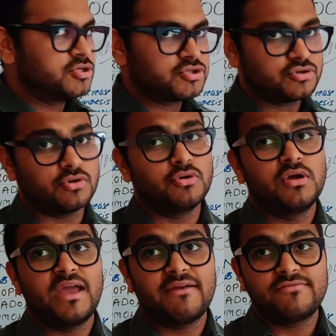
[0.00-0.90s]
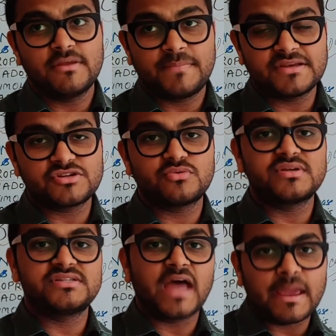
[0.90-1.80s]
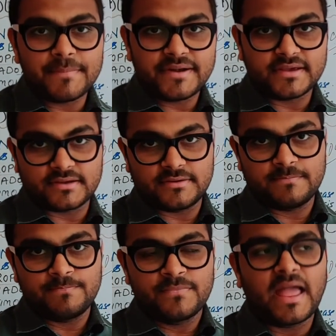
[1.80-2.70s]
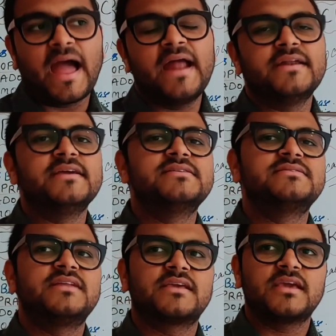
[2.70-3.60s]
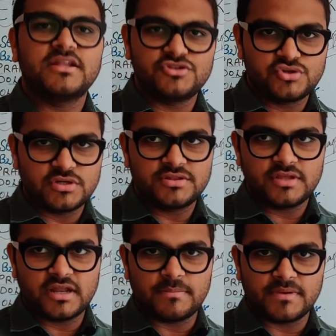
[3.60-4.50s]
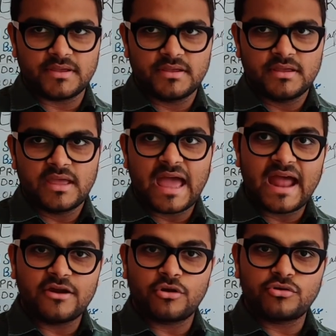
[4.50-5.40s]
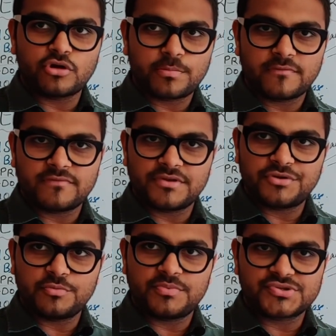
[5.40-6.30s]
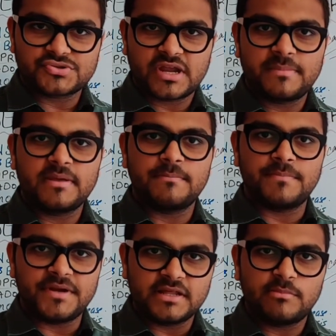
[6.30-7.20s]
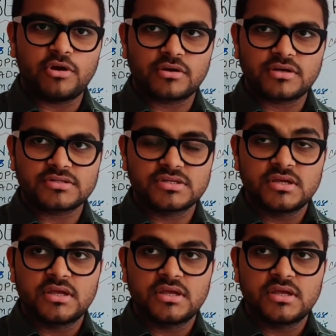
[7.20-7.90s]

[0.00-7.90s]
So if the patient who is diabetic and he is taking insulin therapy, and on top of that you prescribed him beta blockers,